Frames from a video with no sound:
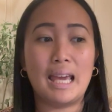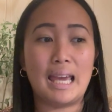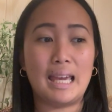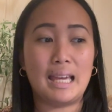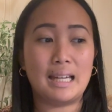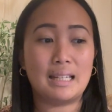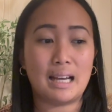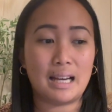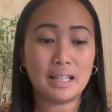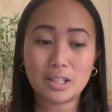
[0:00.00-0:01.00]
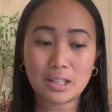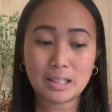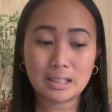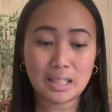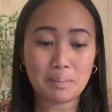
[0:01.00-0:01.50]
And I
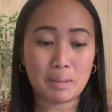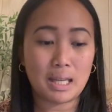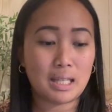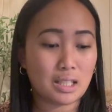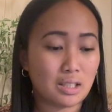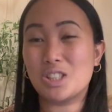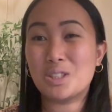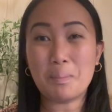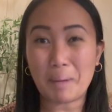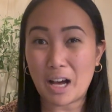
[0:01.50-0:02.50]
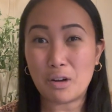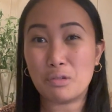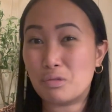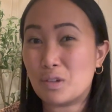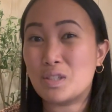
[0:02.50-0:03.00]
currently make just about
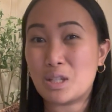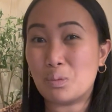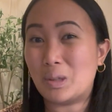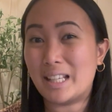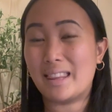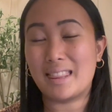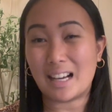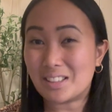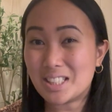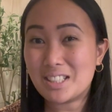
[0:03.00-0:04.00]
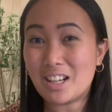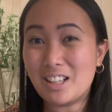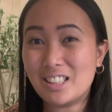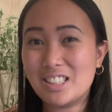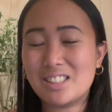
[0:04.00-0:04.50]

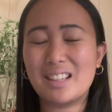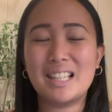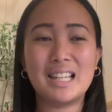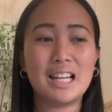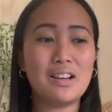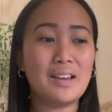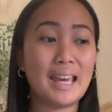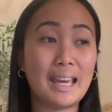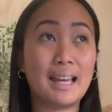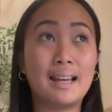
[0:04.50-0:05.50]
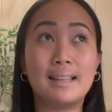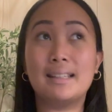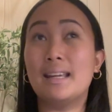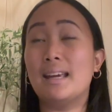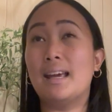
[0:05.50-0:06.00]
$51,000 right now, and
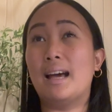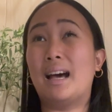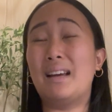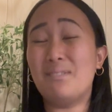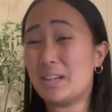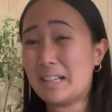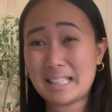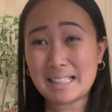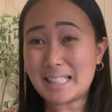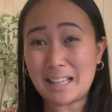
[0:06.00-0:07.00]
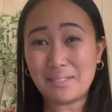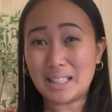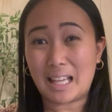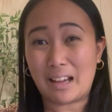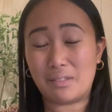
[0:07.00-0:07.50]
I'm very content with
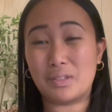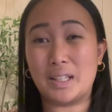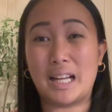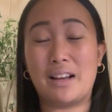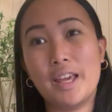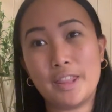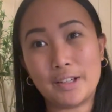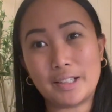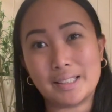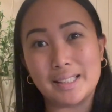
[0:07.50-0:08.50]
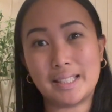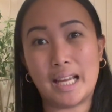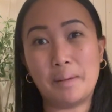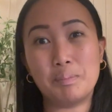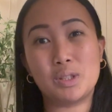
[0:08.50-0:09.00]
that for now. There are
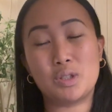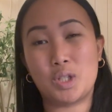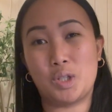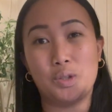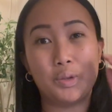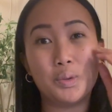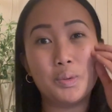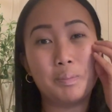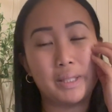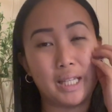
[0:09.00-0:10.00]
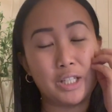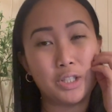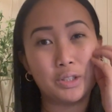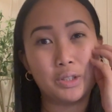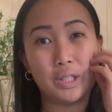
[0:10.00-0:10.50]
steps to
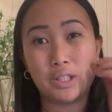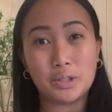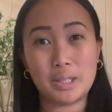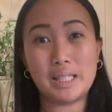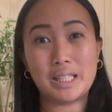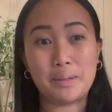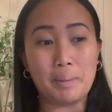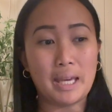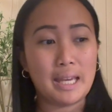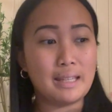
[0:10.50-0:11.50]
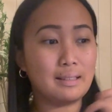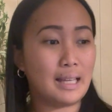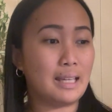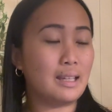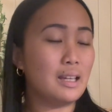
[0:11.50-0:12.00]
potential increasing pay, like,